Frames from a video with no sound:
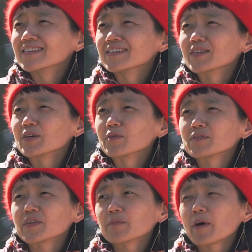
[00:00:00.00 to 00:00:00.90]
it was
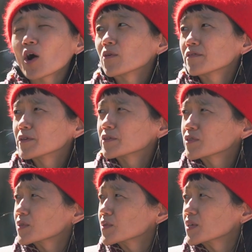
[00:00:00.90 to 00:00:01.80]
very powerful
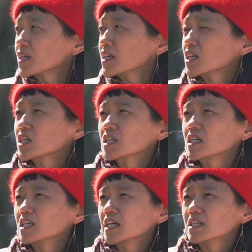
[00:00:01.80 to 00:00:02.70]
to hear
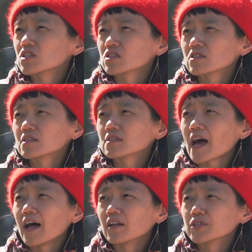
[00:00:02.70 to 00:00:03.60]
indigenous
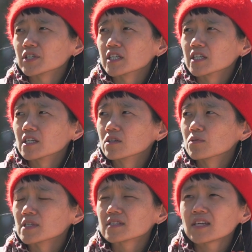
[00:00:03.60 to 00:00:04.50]
elder
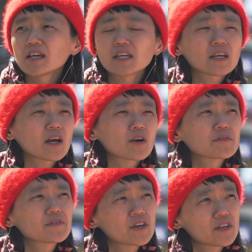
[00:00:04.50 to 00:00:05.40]
who was taking care
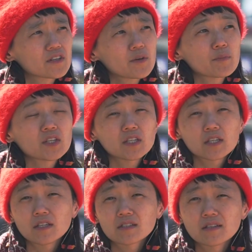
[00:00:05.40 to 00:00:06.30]
of the
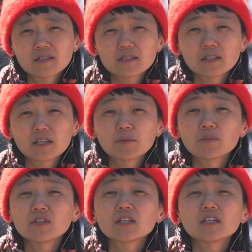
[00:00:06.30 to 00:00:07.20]
community, tent city
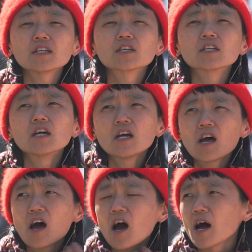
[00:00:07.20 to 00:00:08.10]
community here,
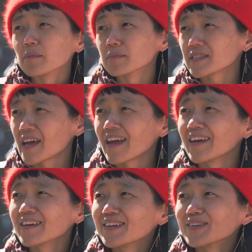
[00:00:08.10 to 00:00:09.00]

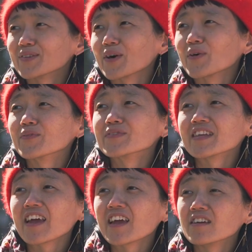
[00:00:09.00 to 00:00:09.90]
saying,
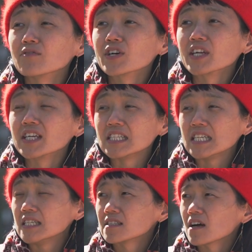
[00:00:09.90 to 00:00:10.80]
they really
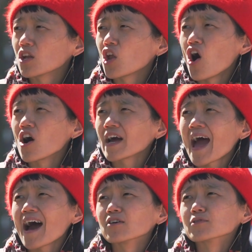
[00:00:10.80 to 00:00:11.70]
need a
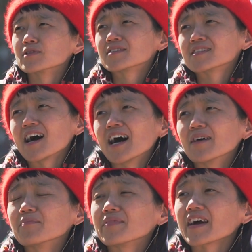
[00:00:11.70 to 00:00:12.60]
longhouse
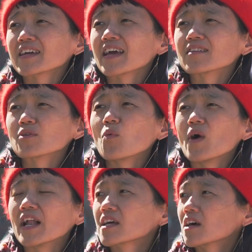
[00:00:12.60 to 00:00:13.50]
that can
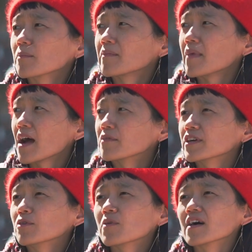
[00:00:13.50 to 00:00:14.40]
welcome
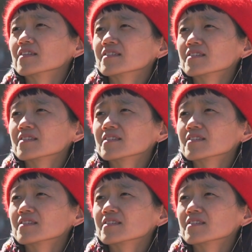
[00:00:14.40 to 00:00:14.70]
everyone